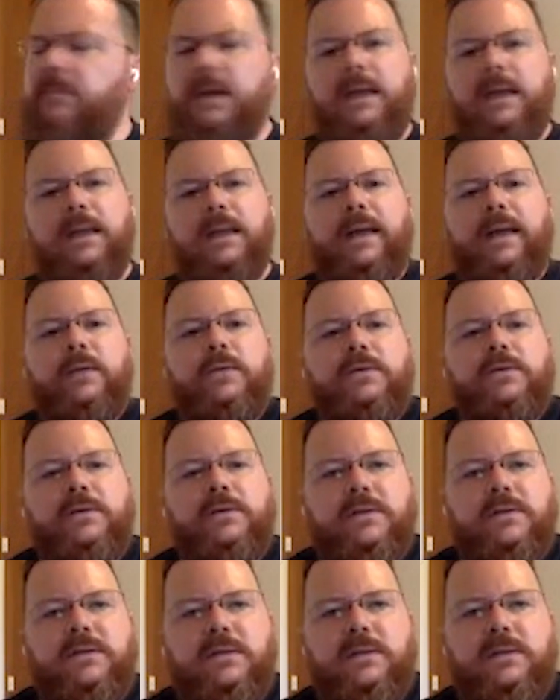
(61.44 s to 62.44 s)
Many
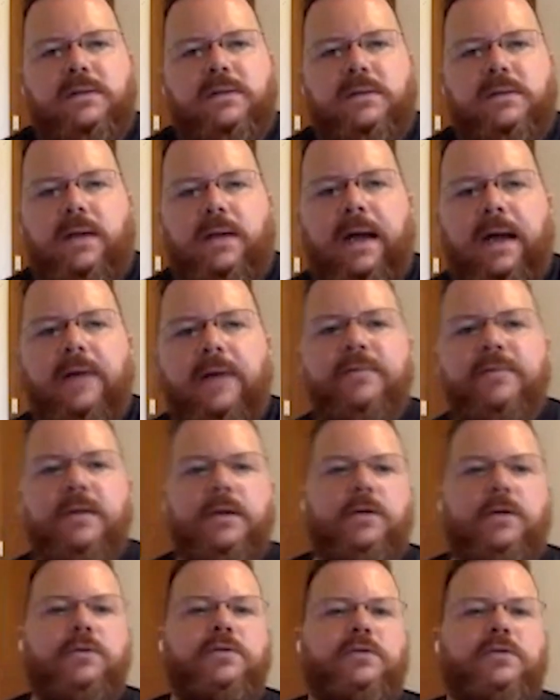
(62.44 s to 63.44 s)
languages have the
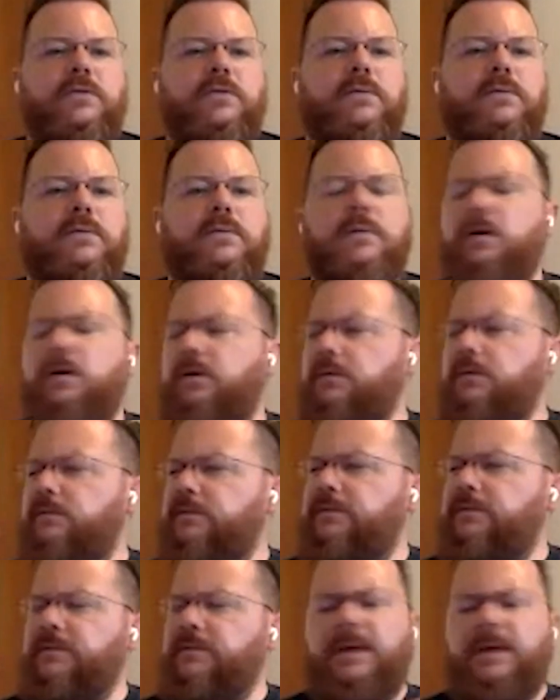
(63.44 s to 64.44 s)
notion of
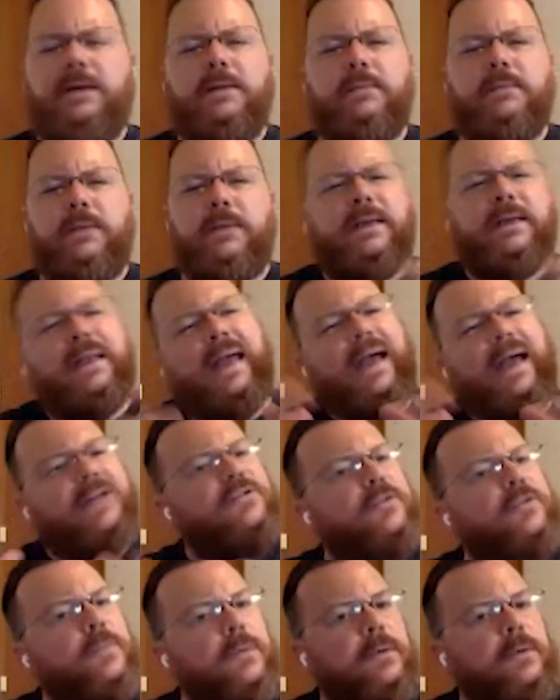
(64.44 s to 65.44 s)
like an
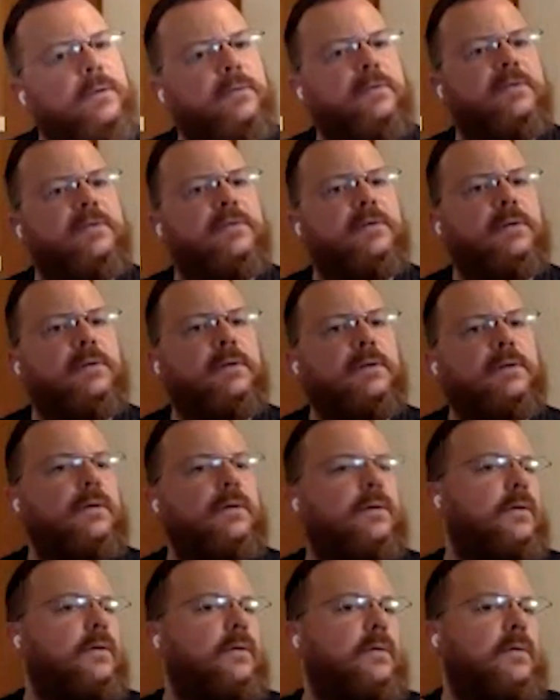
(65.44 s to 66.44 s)
attribute
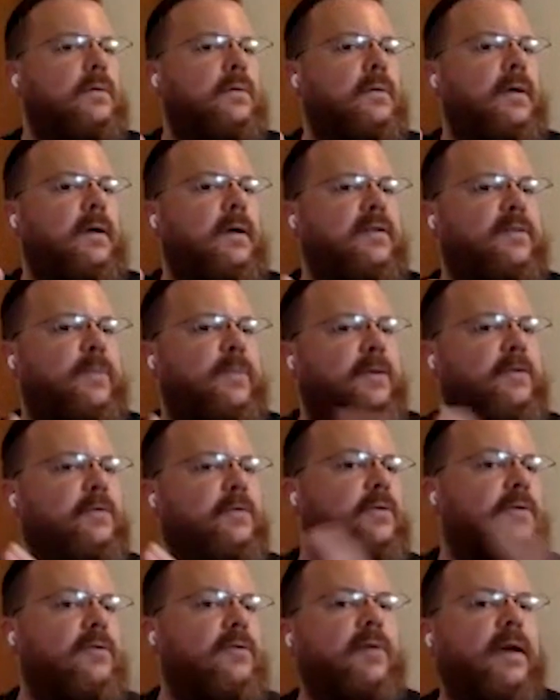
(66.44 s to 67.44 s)
or a
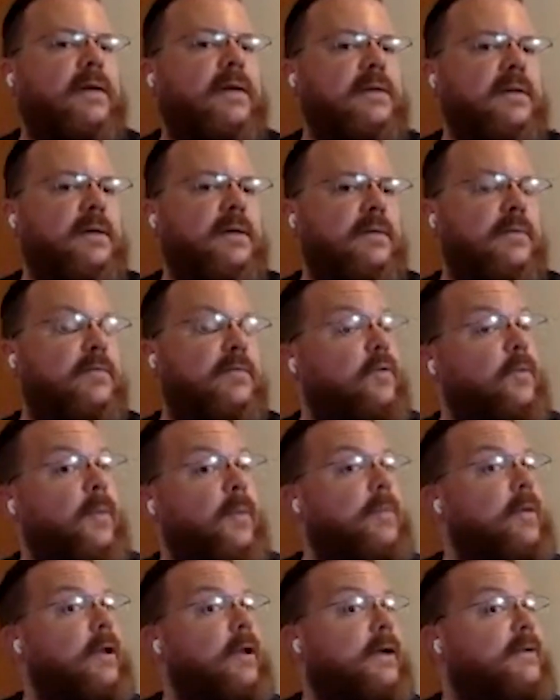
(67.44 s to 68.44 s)
special directive, or
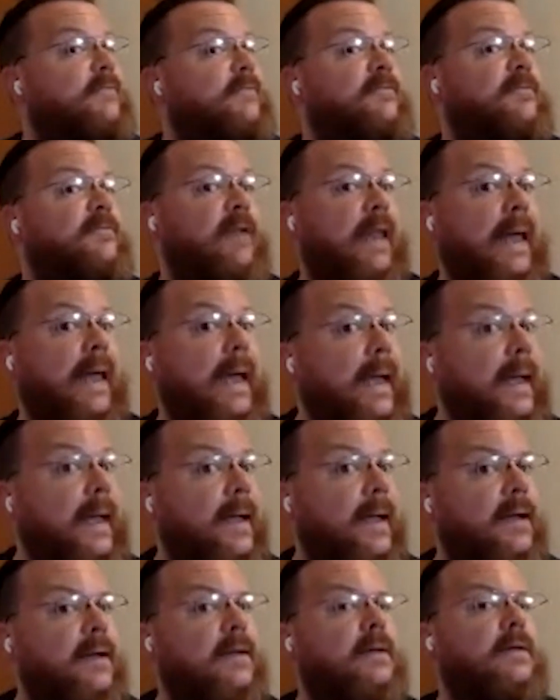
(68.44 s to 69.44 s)
maybe like a
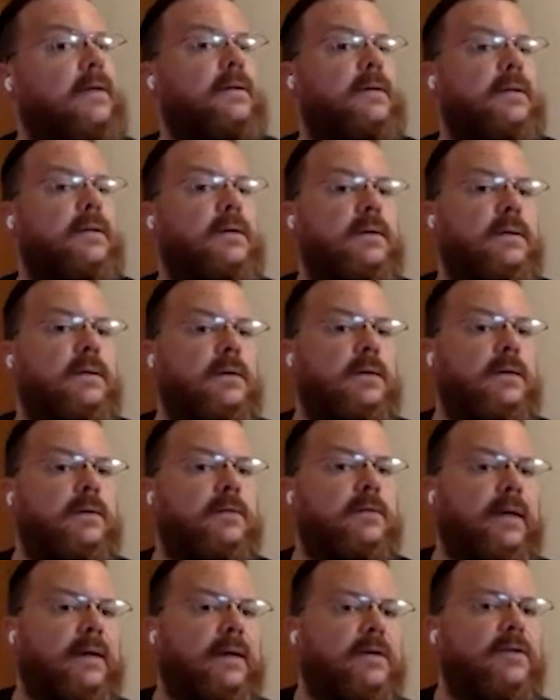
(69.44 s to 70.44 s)
flag
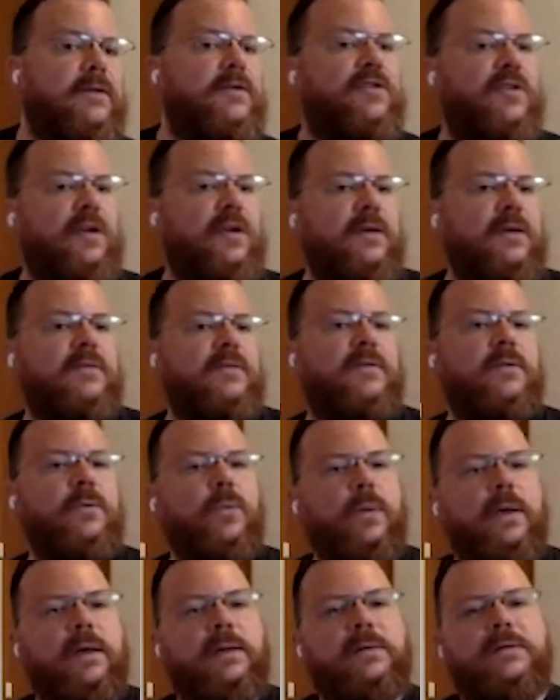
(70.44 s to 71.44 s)
that can change
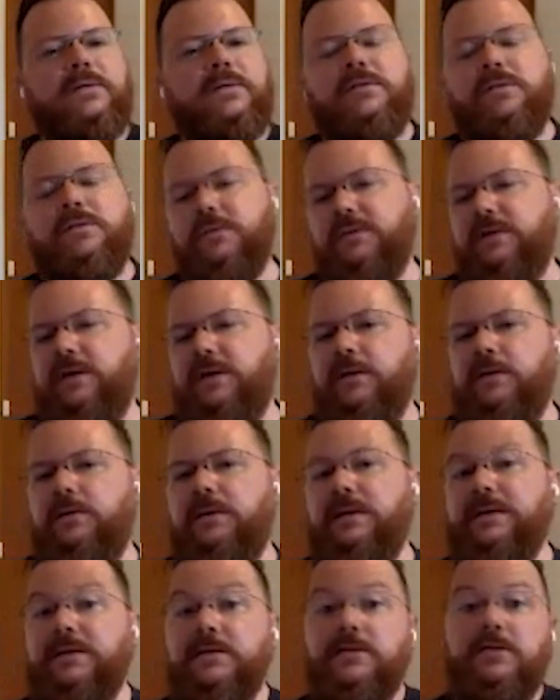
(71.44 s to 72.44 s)
the way that source
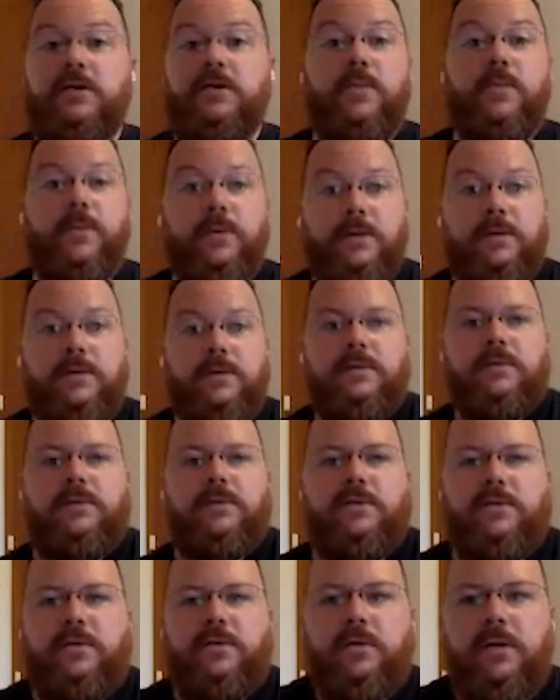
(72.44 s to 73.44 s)
code is interpreted
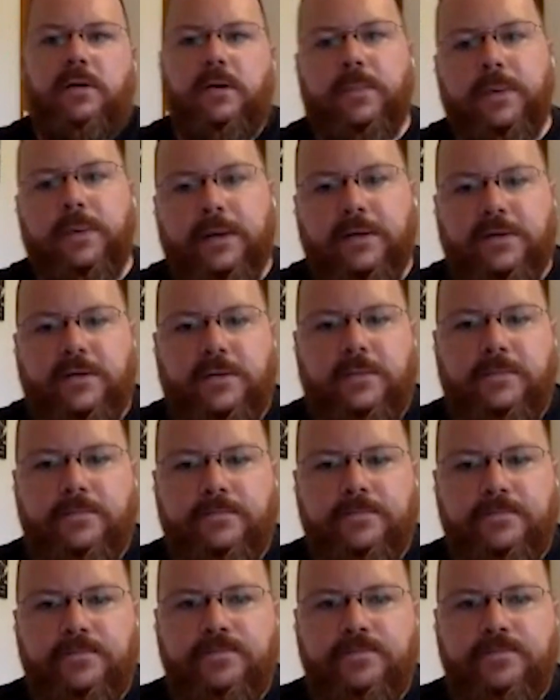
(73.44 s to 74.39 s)
during compilation.